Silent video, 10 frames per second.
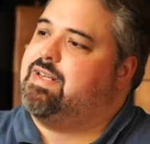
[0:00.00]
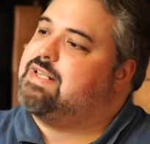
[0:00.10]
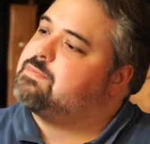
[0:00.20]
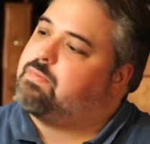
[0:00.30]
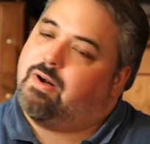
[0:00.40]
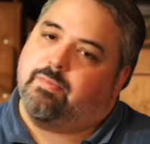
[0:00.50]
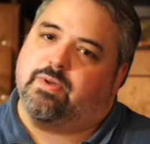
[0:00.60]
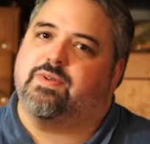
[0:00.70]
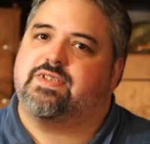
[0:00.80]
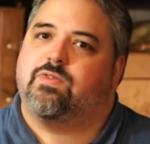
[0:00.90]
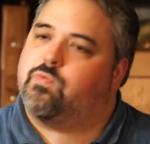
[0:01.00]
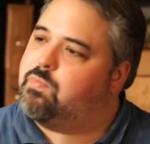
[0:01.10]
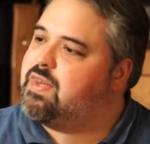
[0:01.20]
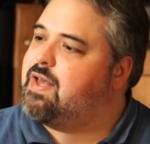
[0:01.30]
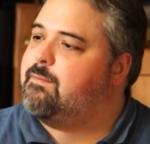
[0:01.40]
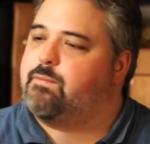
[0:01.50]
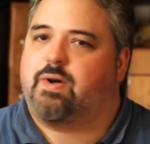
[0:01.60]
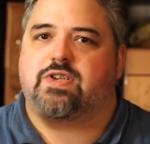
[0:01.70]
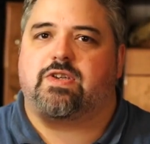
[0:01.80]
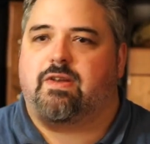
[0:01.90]
and that's probably what's giving me that
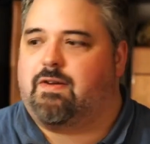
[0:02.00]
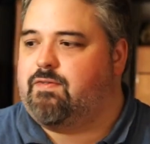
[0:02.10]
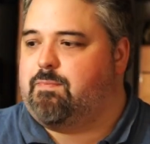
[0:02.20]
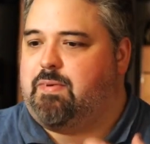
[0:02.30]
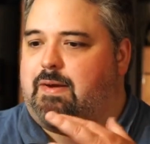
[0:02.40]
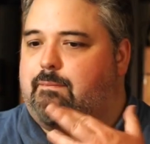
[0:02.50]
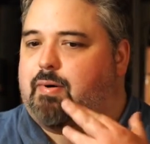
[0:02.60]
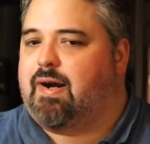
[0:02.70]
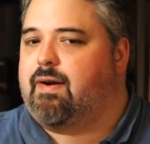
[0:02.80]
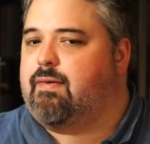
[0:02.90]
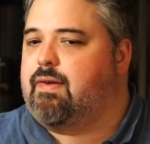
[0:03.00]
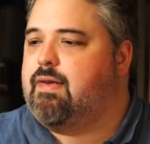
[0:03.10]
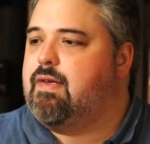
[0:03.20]
impression of it being brown.